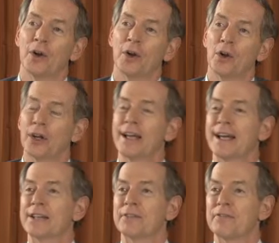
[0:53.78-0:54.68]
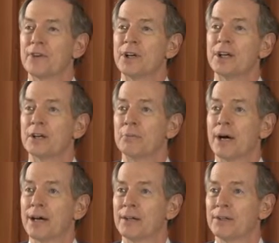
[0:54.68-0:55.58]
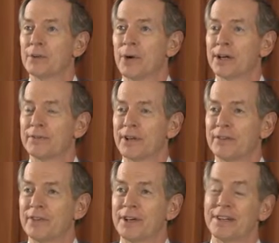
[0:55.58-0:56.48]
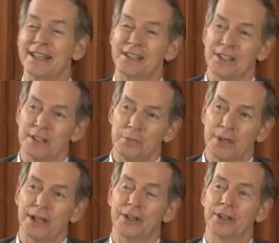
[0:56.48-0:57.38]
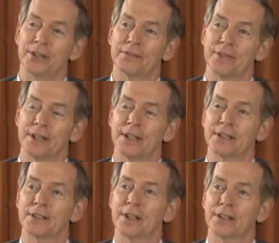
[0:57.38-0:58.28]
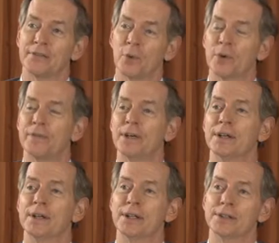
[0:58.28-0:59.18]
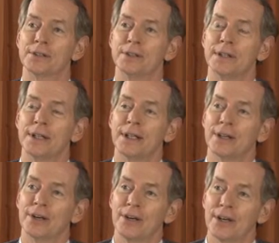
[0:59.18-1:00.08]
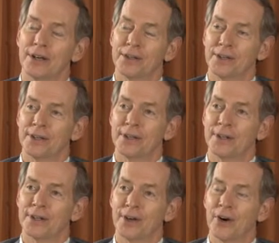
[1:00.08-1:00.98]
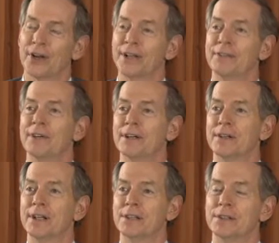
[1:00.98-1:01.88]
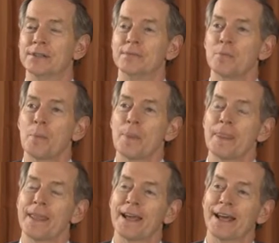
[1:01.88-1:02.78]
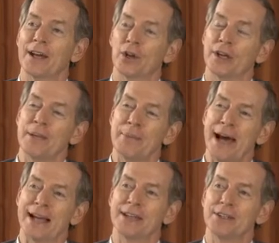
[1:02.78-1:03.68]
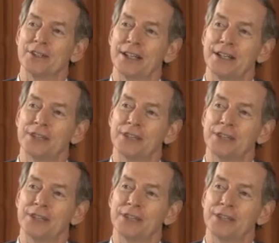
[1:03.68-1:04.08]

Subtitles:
looking at the funding by the Rockefeller Foundation and many of the other foundations like Ford Foundation, the Carnegie Foundation, and looking back into the